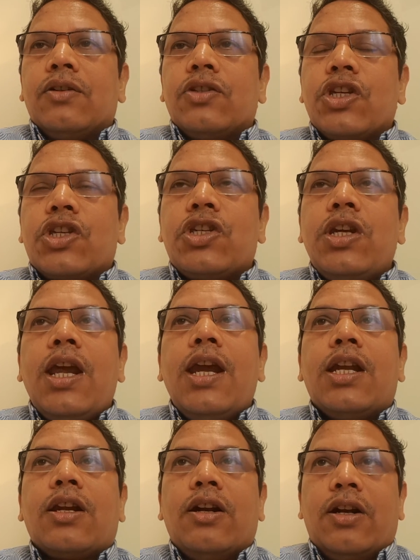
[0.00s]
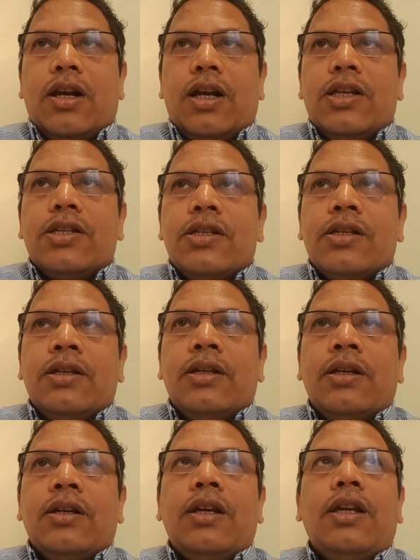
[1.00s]
68 countries
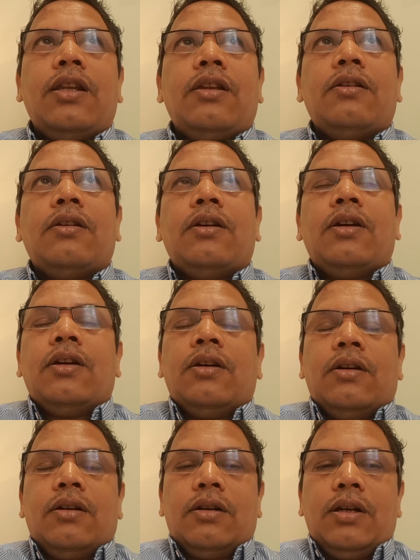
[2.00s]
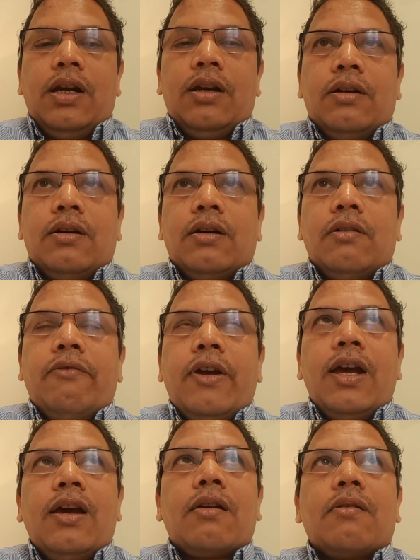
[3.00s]
in
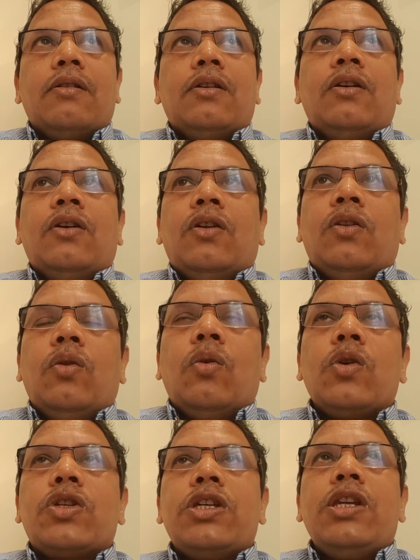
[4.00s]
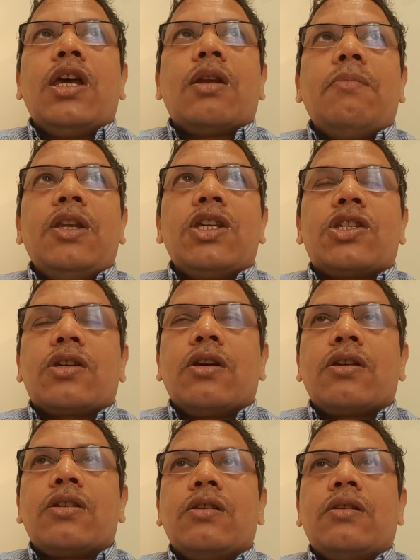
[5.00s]
where no senior
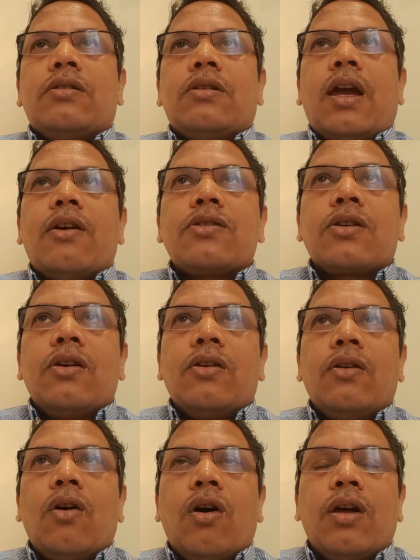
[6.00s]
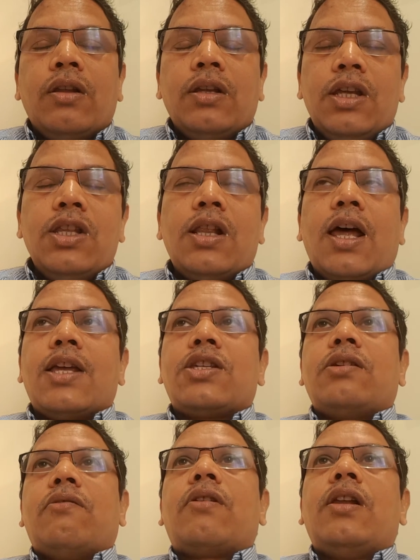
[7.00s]
minister has gone in
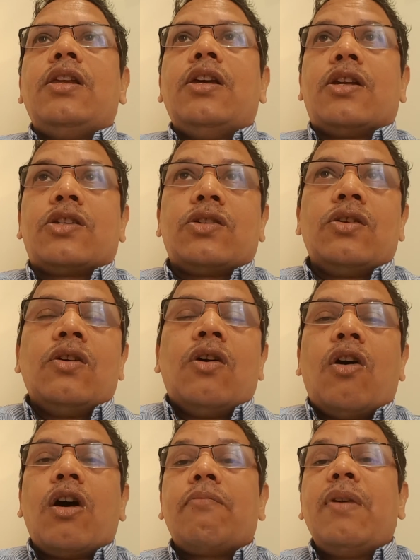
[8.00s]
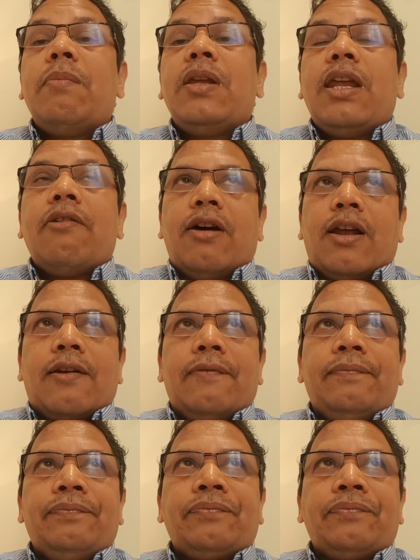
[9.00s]
last several years or maybe never.